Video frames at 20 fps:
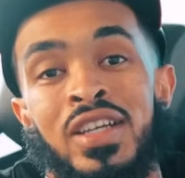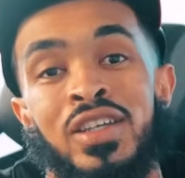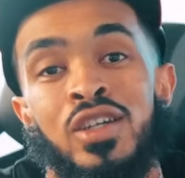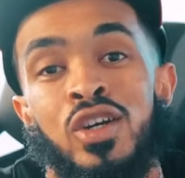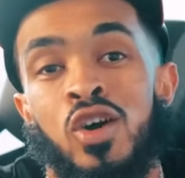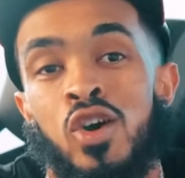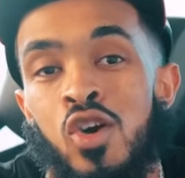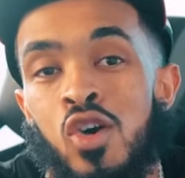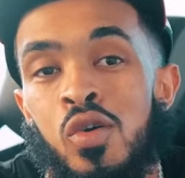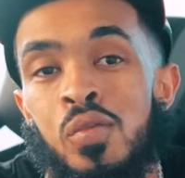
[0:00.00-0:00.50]
And
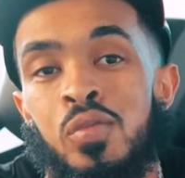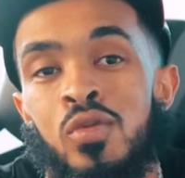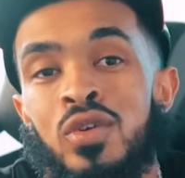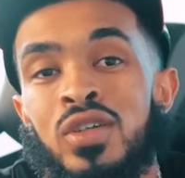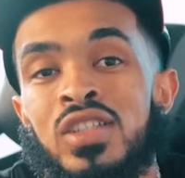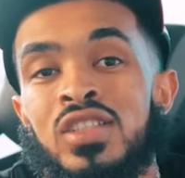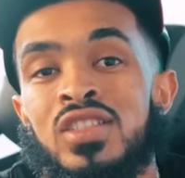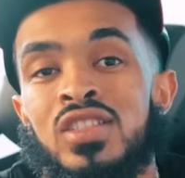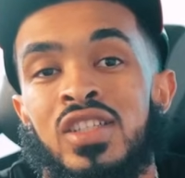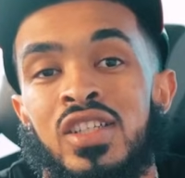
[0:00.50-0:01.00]
the whole
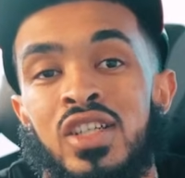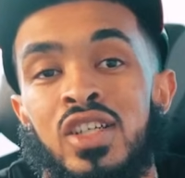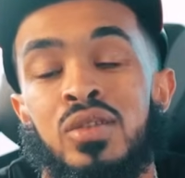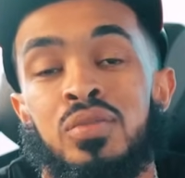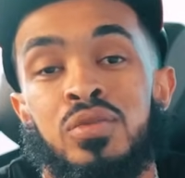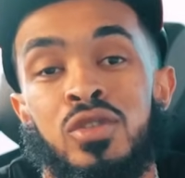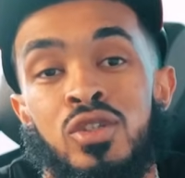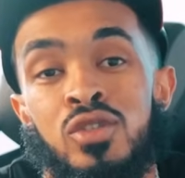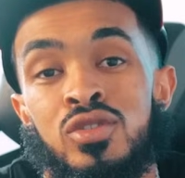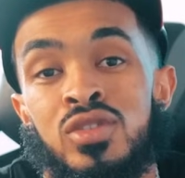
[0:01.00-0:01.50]
point is to
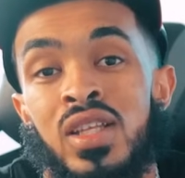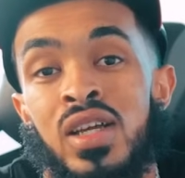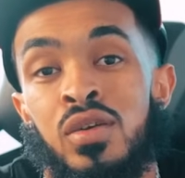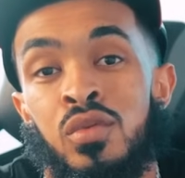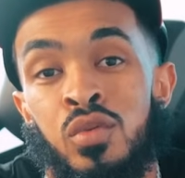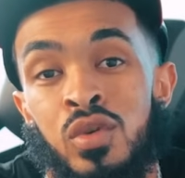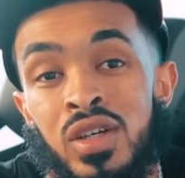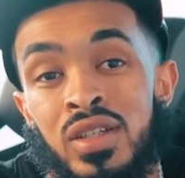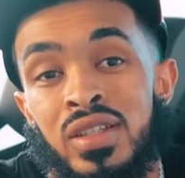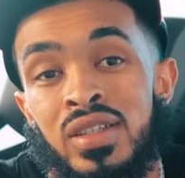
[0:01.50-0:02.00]
help those that
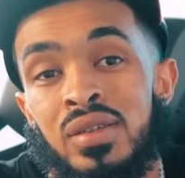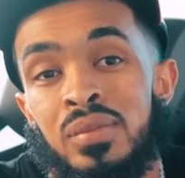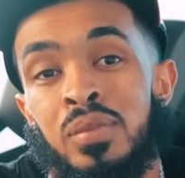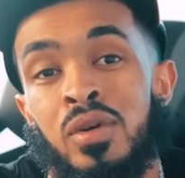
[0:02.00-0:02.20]
want it